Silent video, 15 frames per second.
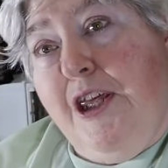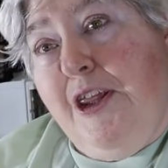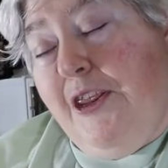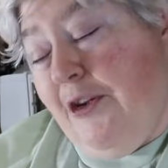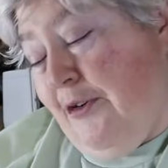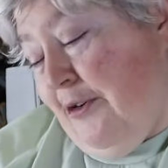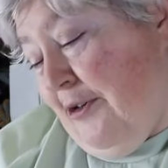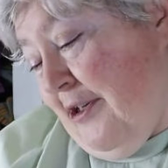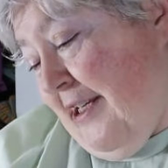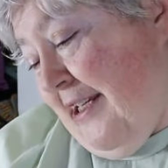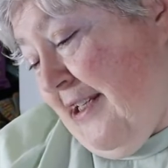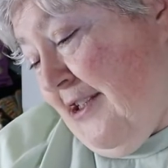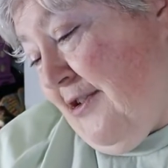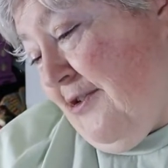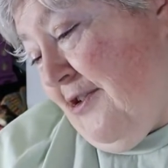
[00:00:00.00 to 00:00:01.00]
threw it
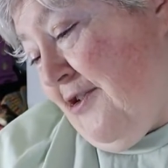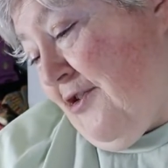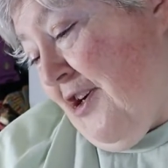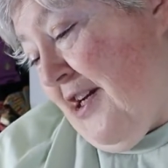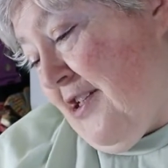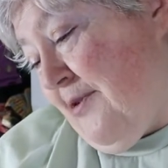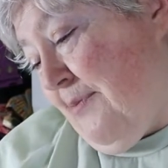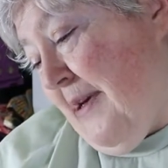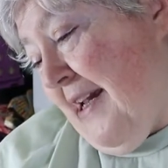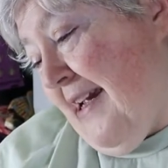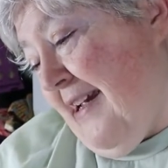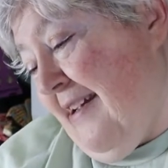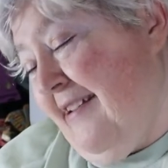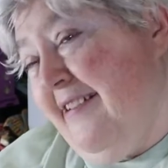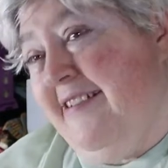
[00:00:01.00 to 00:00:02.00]
into a trash bag.